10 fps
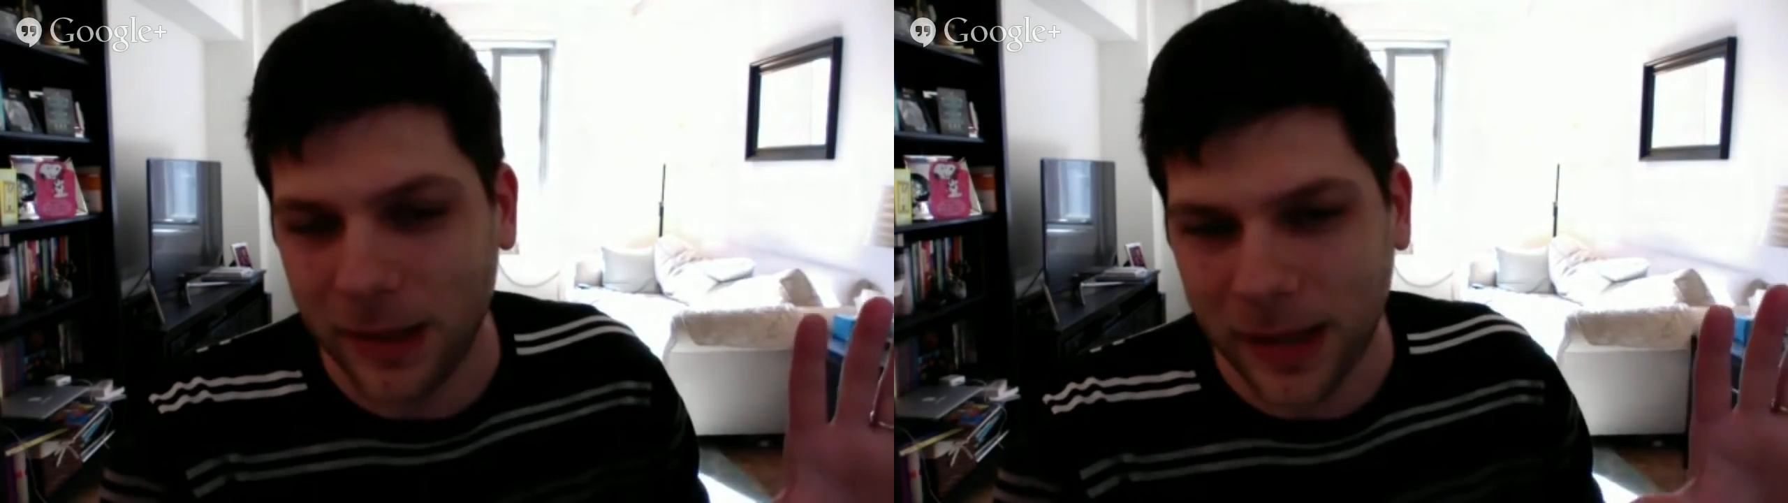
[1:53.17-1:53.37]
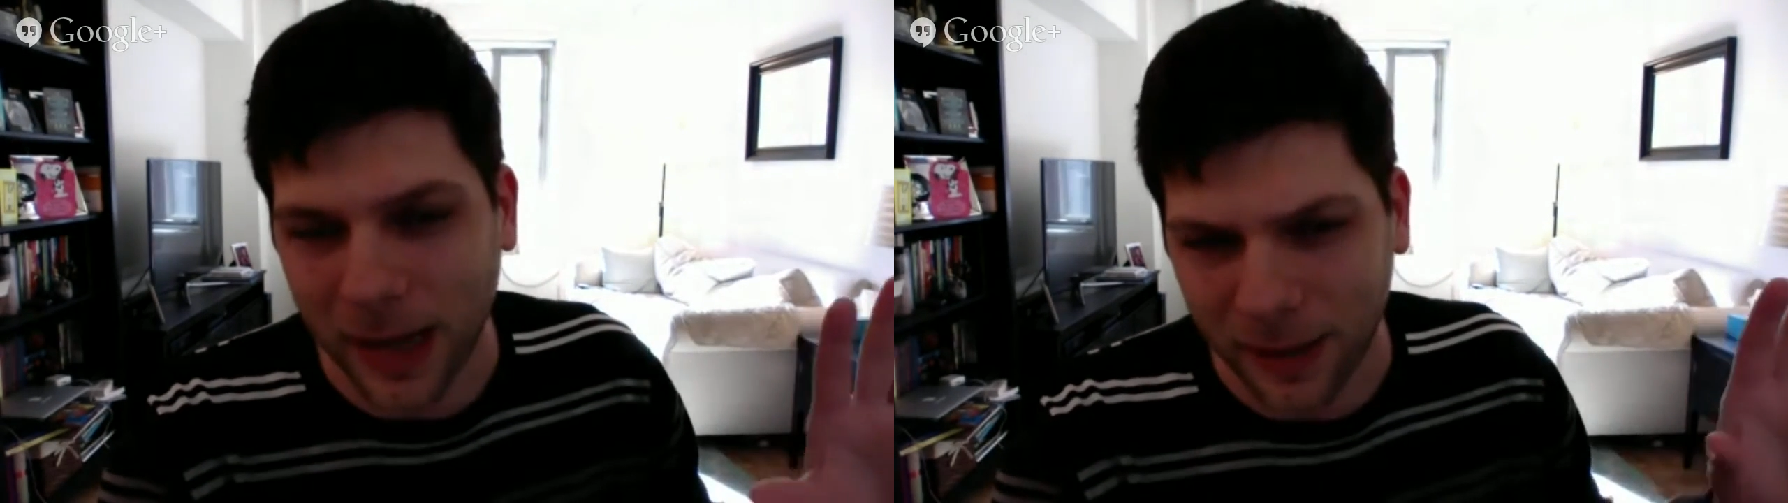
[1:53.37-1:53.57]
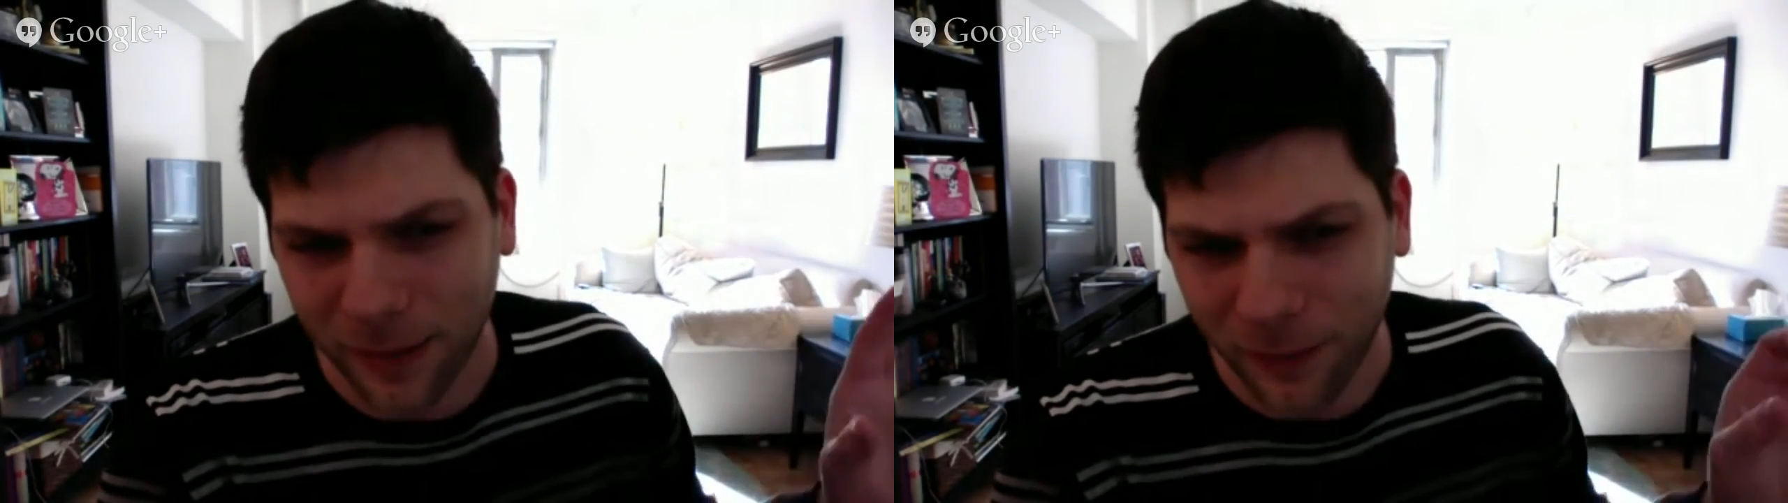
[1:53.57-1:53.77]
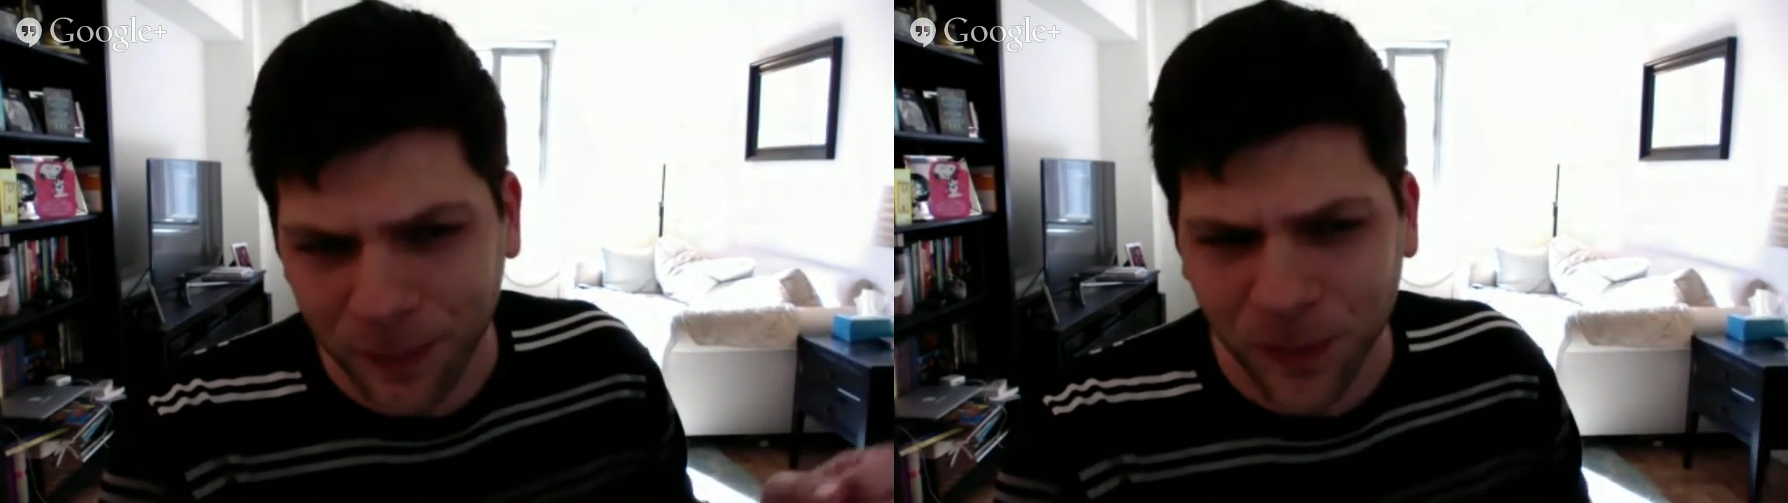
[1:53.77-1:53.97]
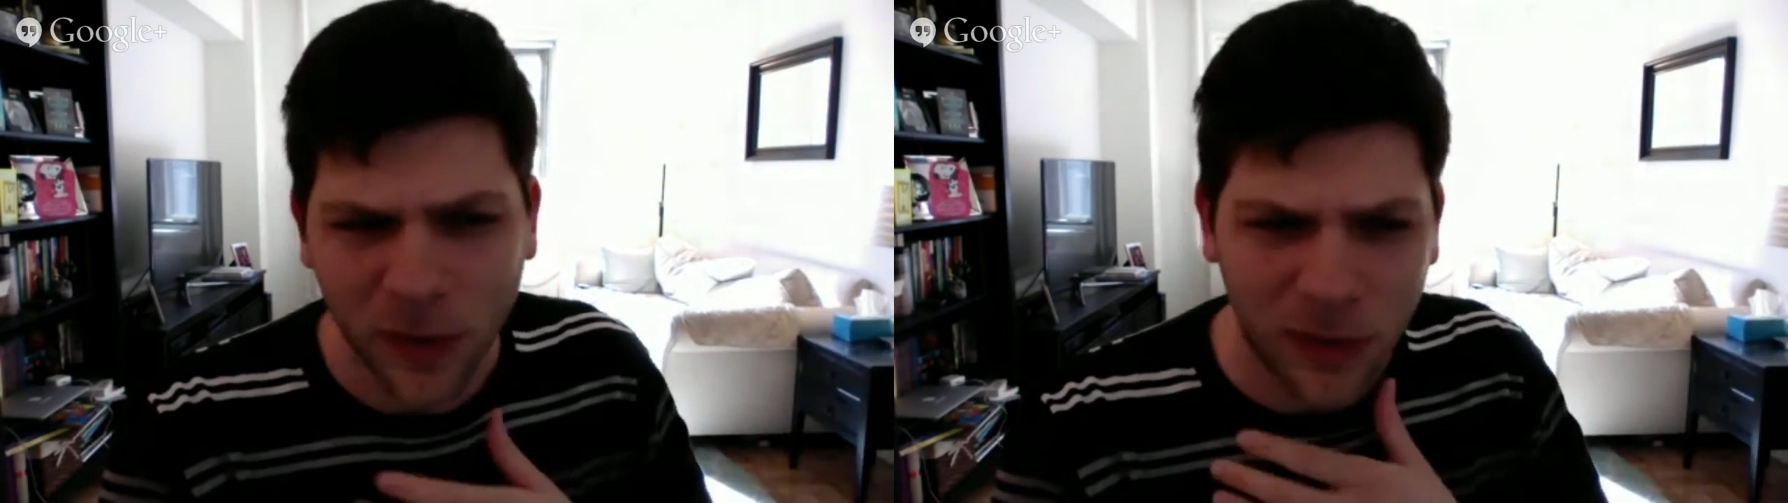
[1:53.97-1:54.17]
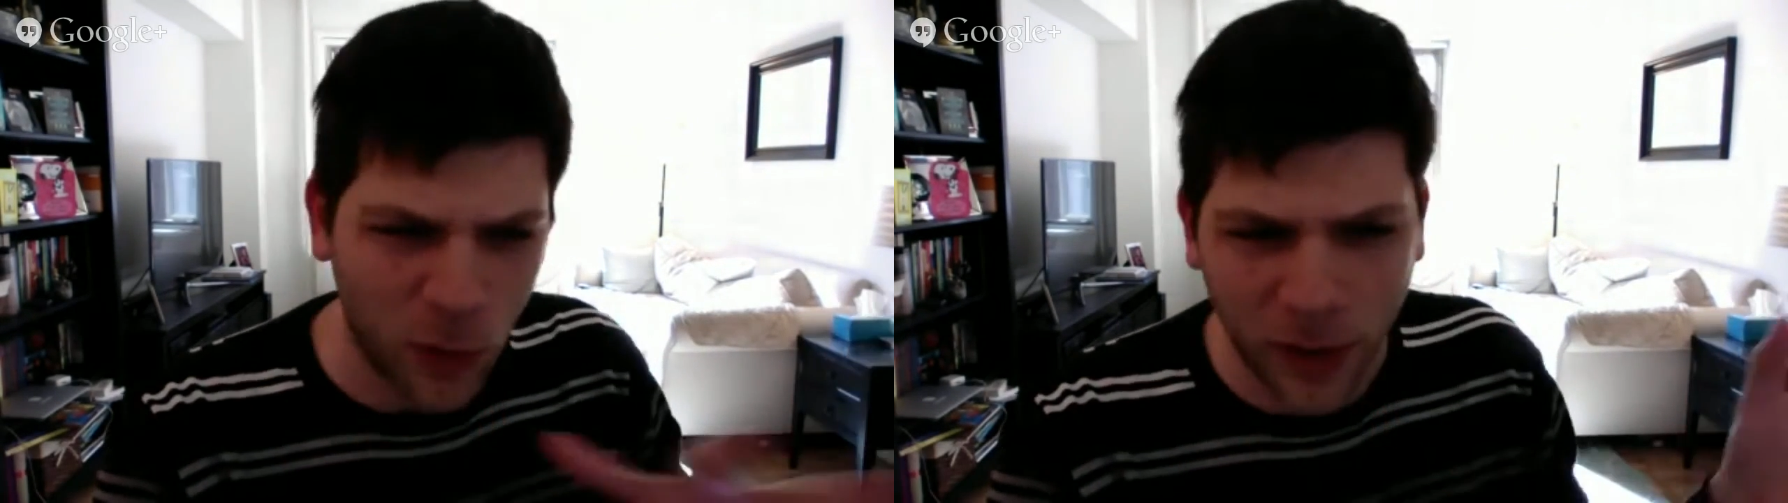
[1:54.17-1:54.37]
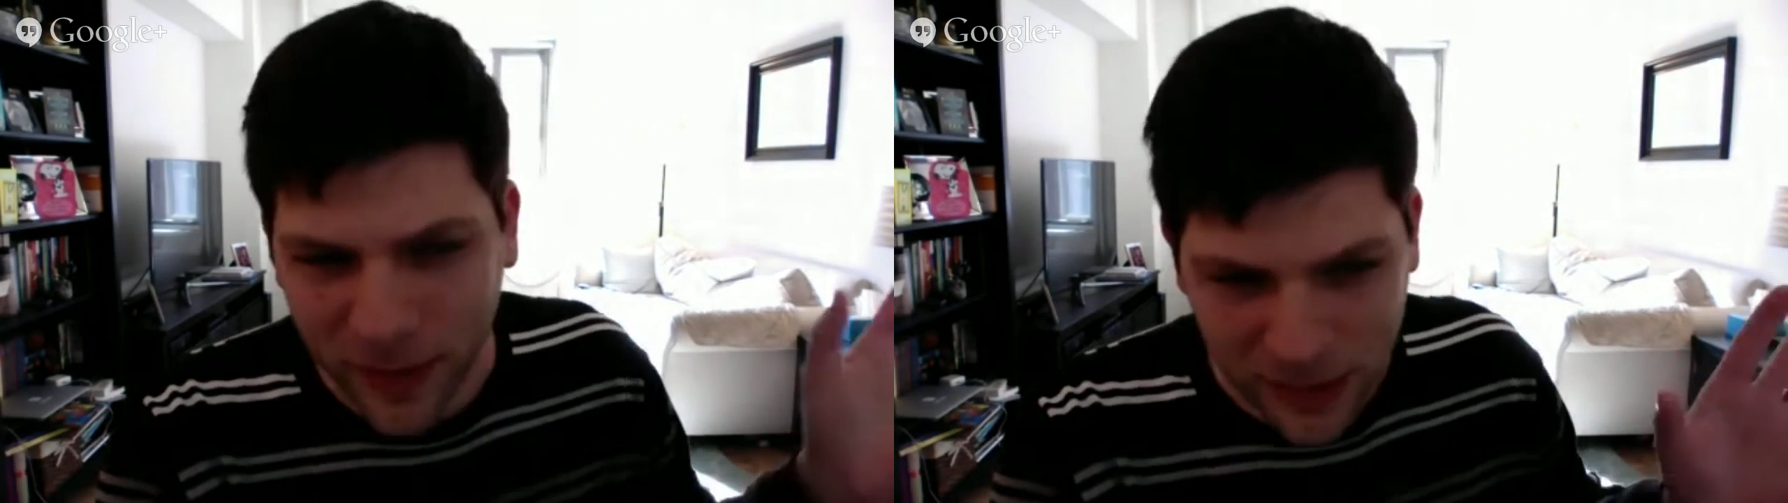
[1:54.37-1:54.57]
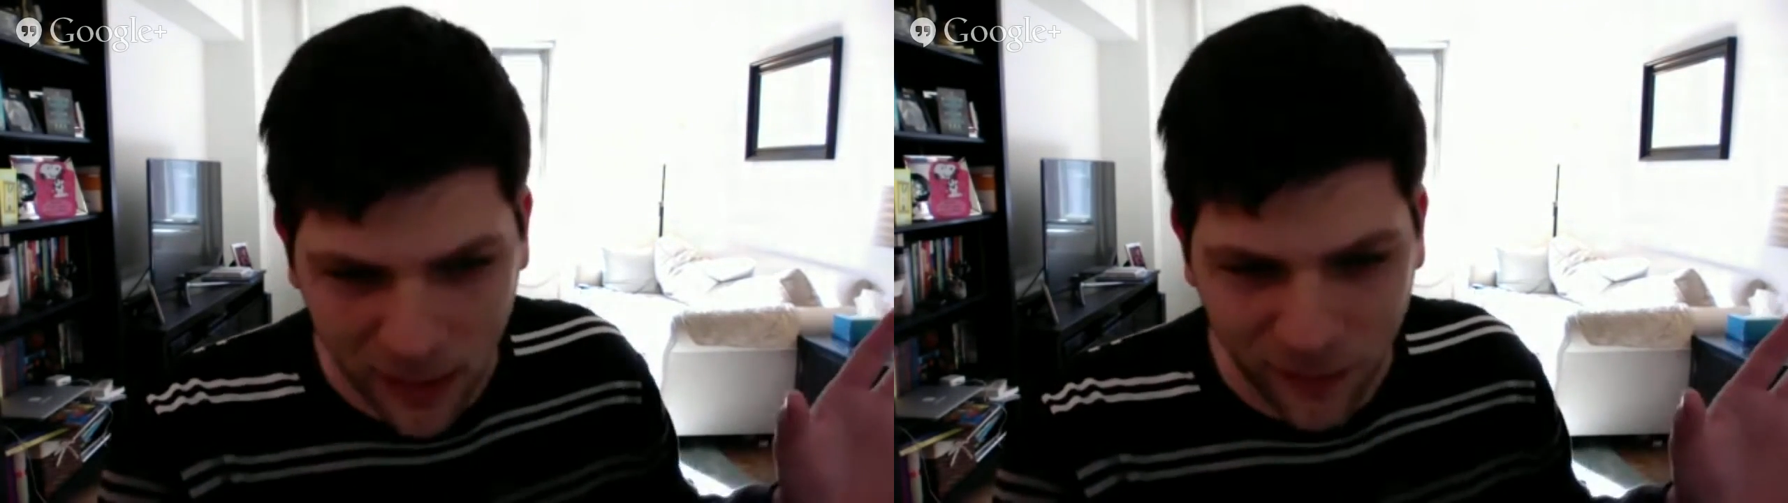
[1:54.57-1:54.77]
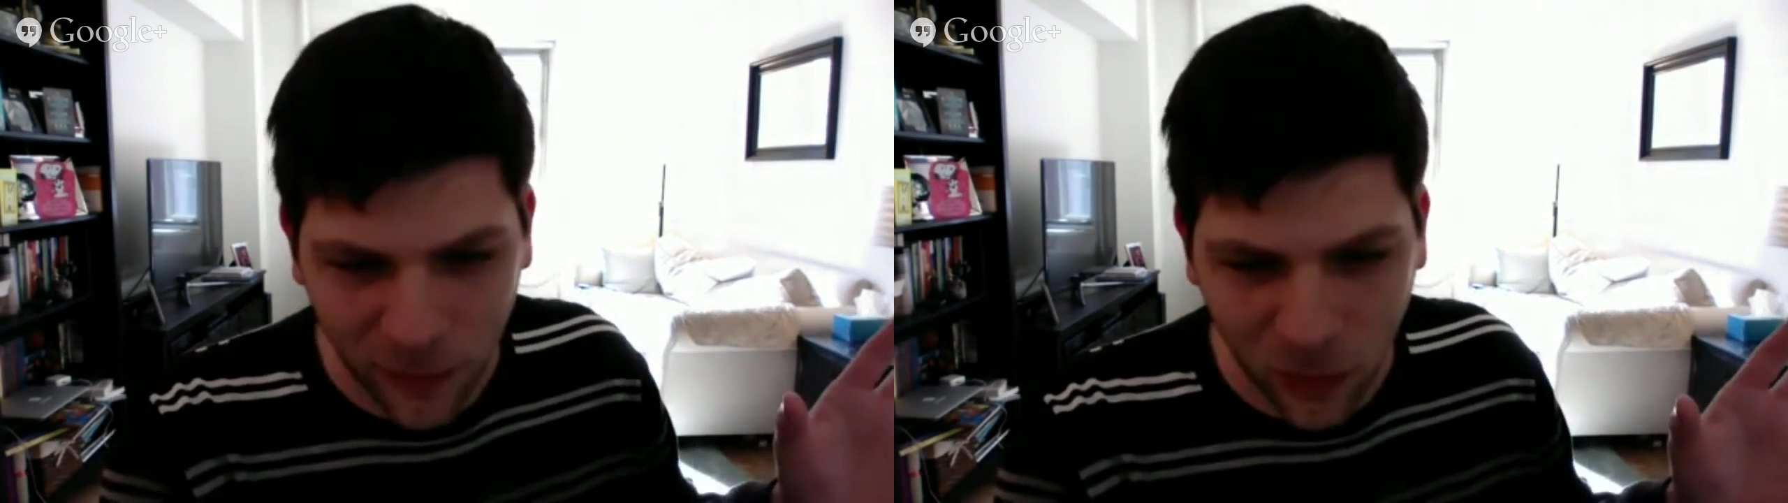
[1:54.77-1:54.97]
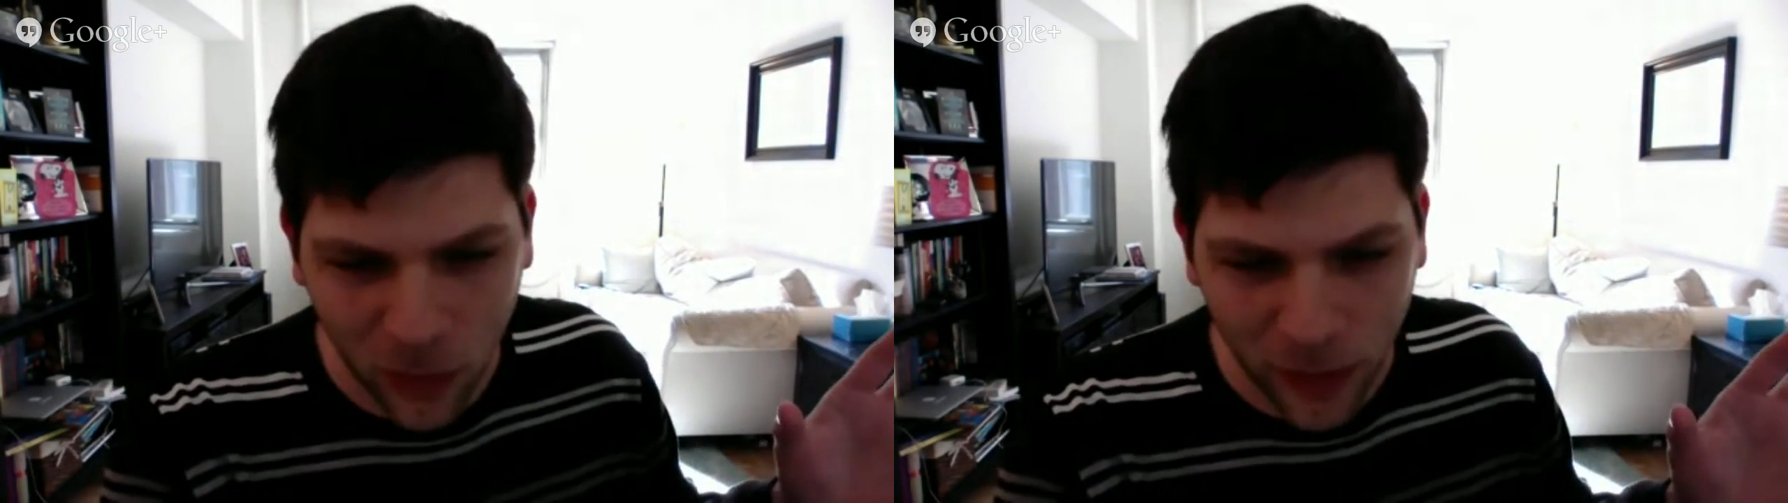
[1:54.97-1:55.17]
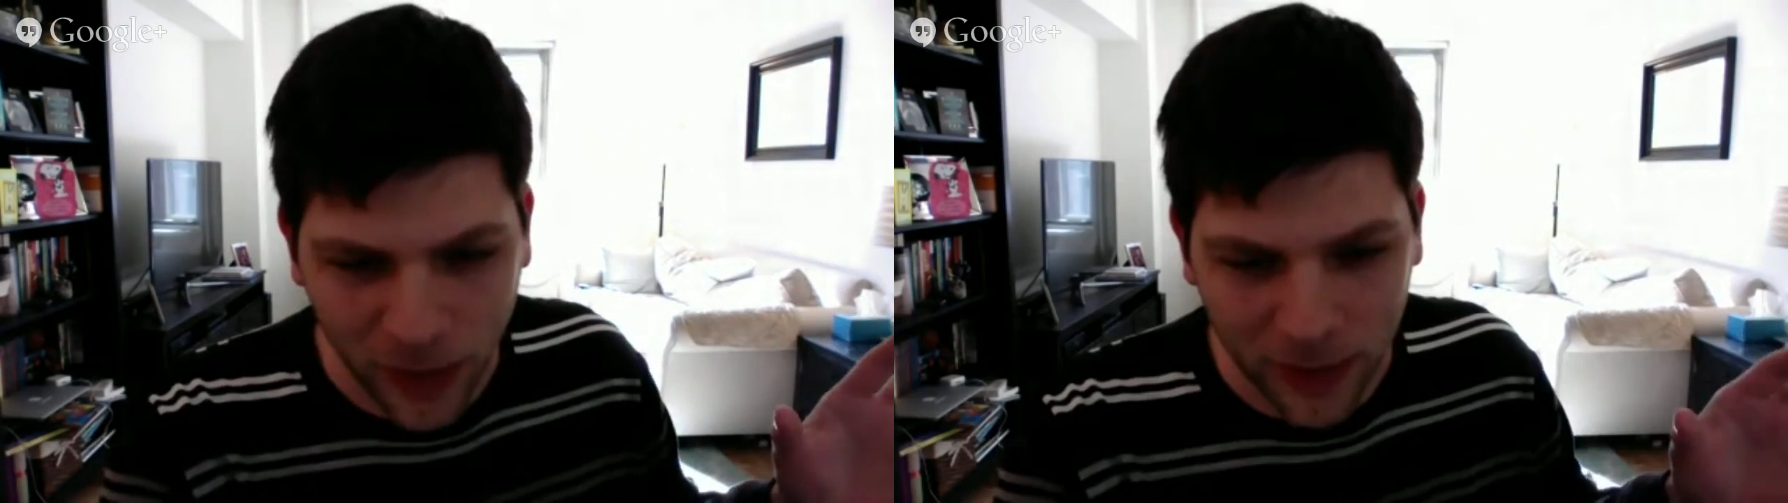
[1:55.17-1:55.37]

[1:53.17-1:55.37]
he's kind of throwing things on the floor